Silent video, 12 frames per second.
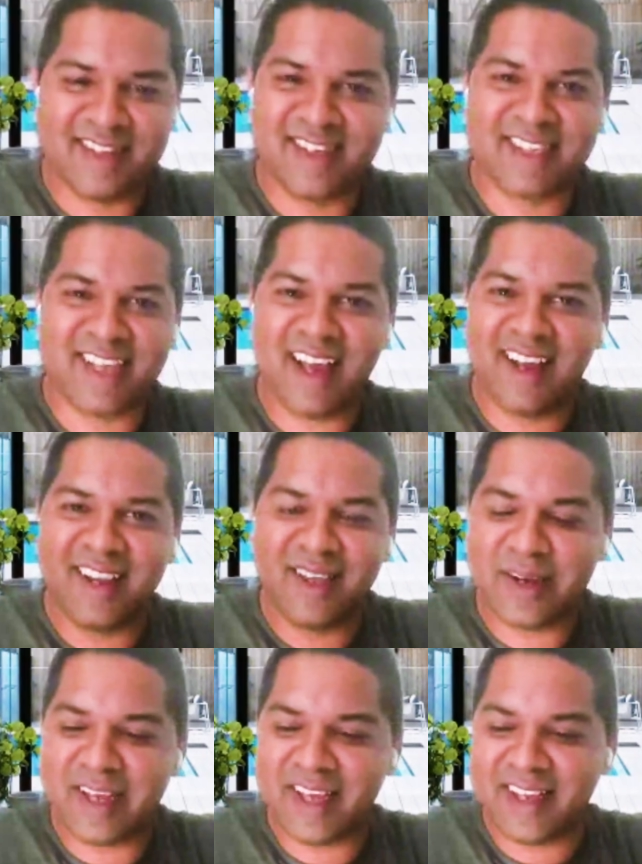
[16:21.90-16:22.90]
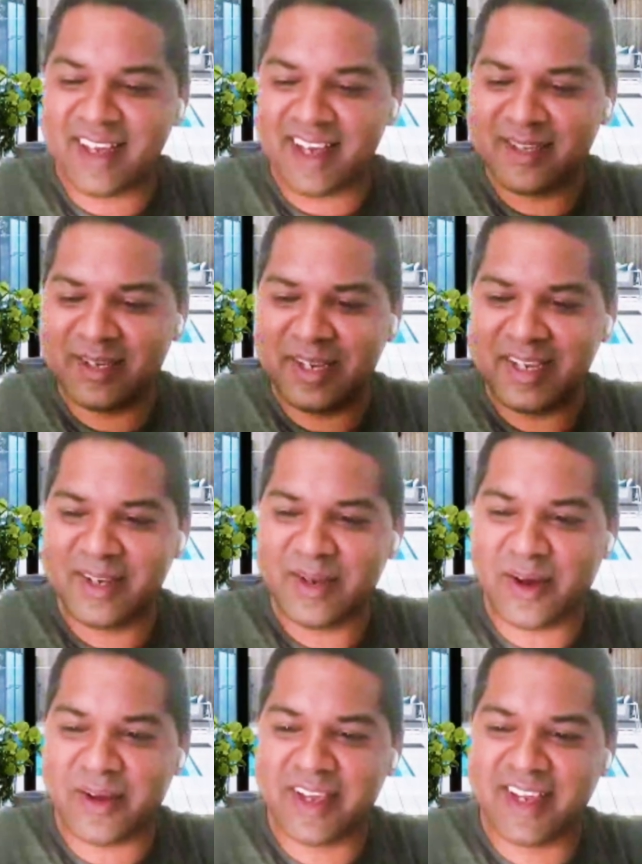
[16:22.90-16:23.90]
exactly i actually
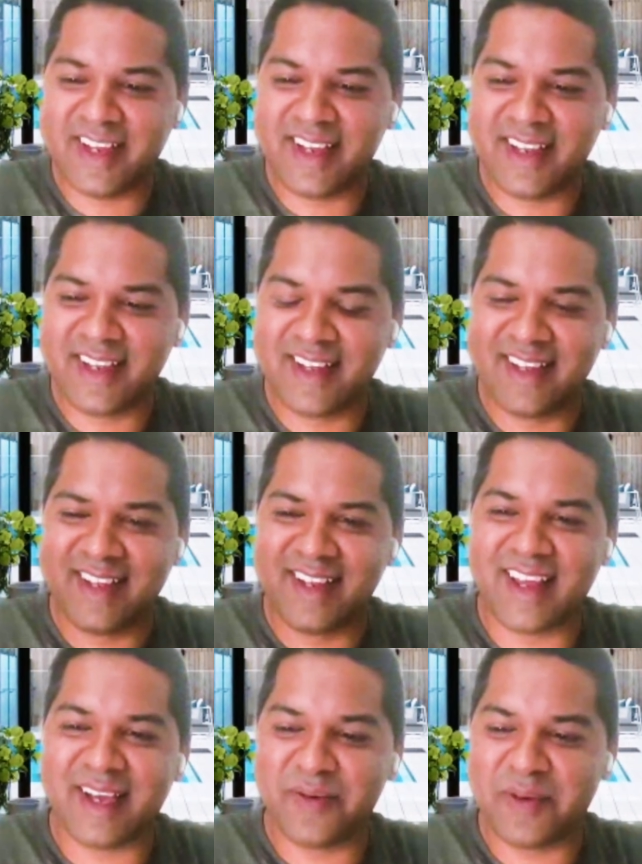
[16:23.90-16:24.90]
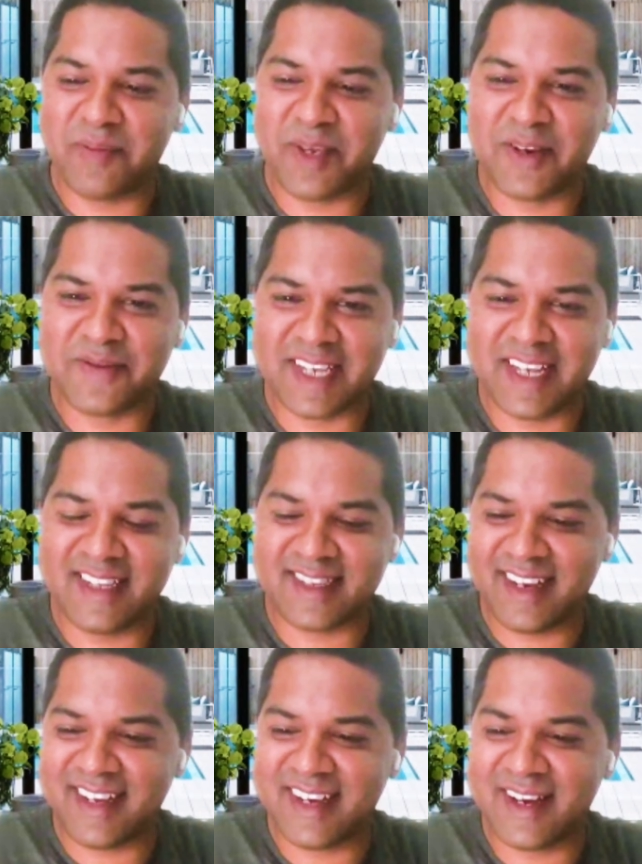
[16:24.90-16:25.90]
talking like a vp of sales
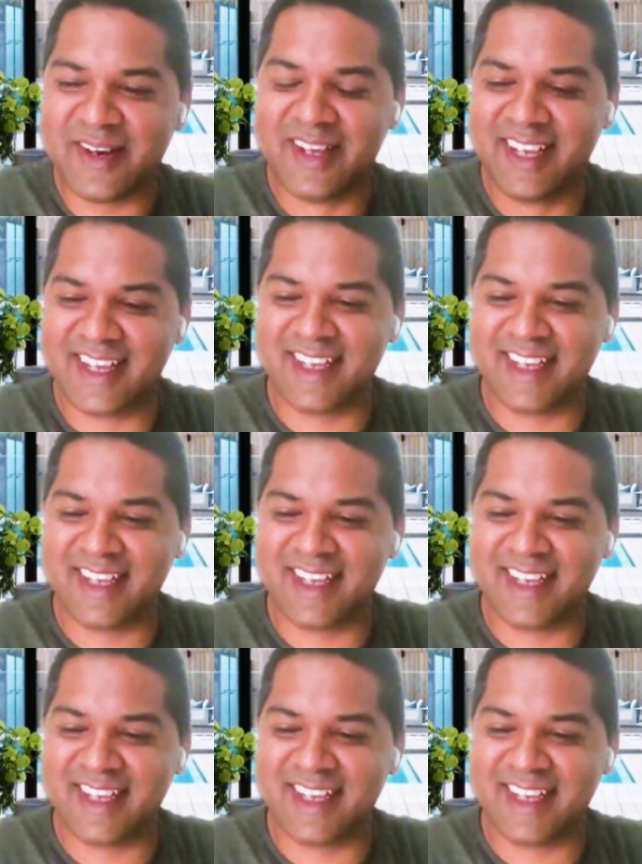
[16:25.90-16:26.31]
right now